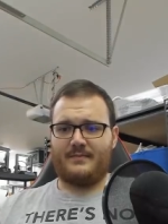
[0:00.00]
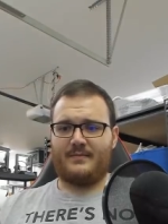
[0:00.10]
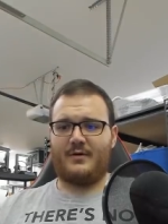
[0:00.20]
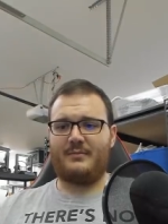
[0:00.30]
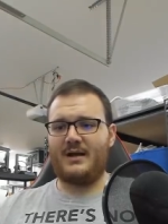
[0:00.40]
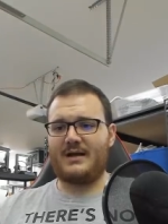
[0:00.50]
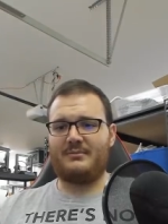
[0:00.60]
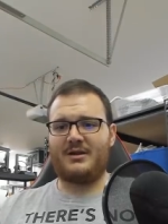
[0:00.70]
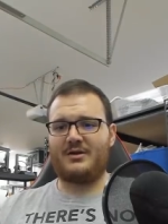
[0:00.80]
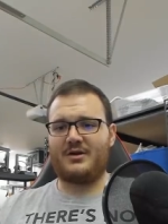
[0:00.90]
I'm
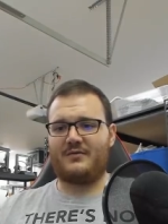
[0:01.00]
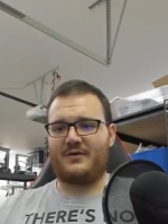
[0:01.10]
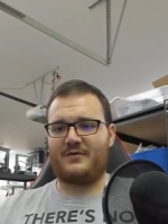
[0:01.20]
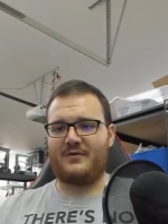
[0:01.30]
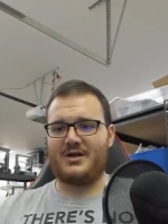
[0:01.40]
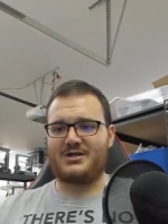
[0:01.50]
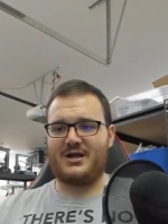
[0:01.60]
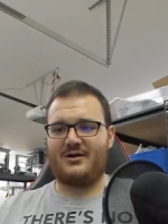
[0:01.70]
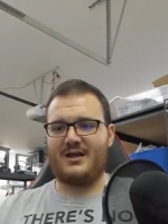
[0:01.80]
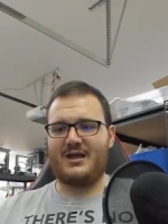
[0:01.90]
not looking for a free
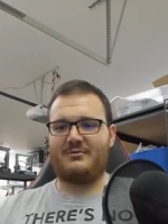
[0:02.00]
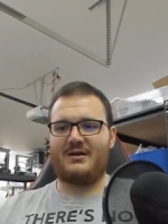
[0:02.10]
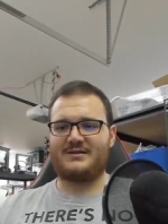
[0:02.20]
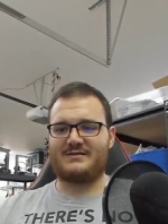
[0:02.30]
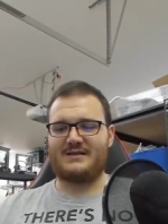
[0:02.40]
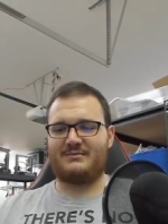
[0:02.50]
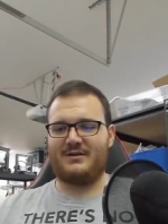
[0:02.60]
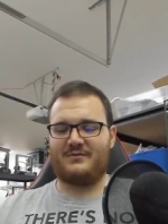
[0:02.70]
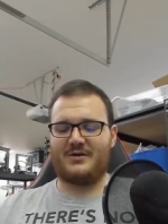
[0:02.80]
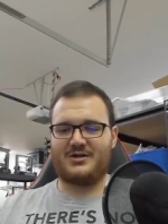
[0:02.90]
chair. AK Racing will send me a
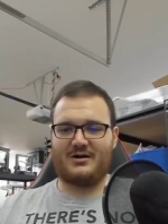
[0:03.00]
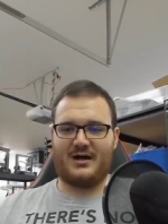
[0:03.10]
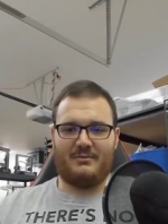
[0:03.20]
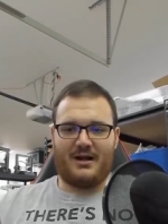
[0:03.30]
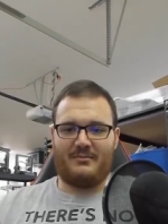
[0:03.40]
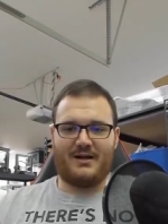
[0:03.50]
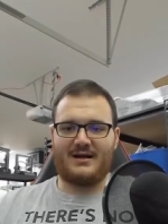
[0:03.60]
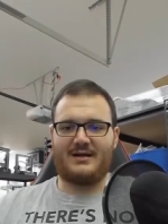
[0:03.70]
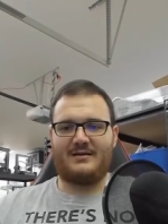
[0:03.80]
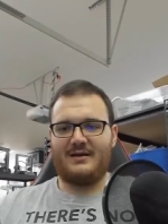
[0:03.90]
free chair. I mean, I
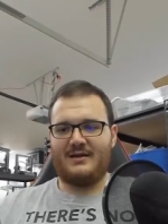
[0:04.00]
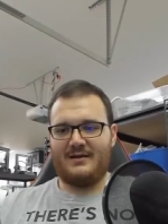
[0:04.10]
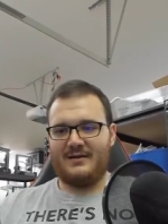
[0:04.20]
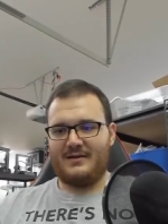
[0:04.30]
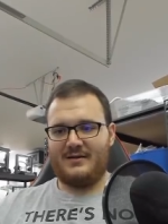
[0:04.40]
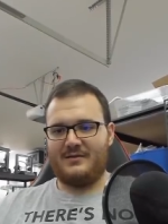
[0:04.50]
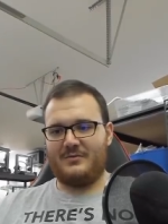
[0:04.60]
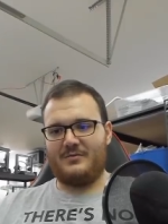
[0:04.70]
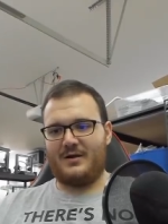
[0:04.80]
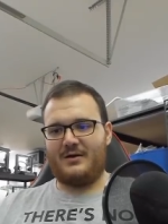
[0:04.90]

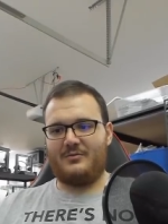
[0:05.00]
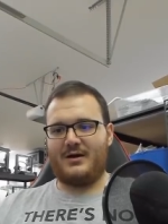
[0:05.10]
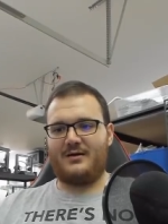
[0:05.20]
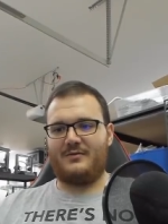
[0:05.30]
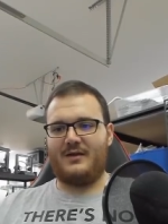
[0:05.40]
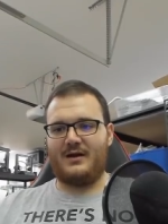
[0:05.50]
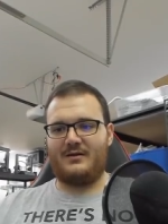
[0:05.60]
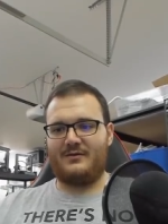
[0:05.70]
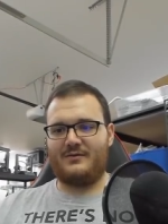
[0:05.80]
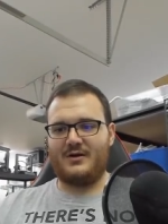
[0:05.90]
don't want to get
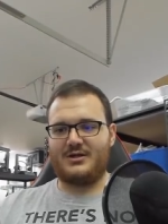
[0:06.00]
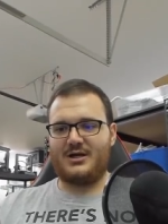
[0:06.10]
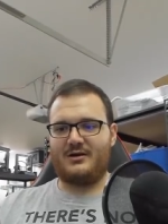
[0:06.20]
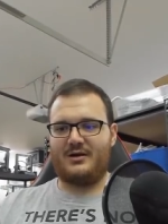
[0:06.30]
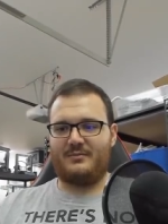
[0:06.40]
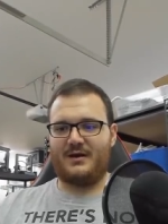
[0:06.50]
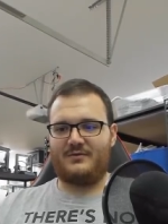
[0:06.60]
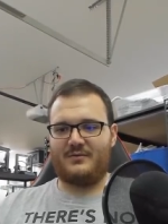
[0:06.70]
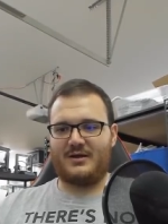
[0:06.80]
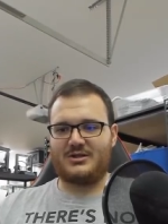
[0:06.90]
a free chair. I'll pay
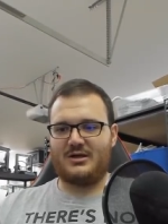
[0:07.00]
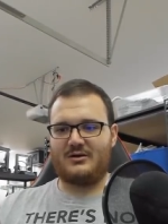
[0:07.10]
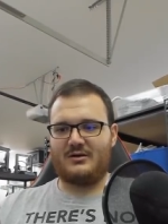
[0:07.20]
for my chair.